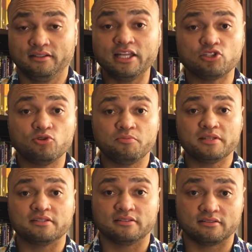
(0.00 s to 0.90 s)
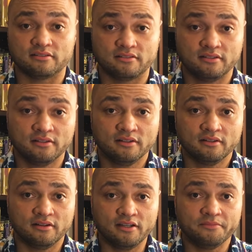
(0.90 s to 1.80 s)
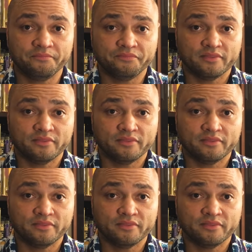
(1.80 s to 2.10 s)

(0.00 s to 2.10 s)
let's do business, right?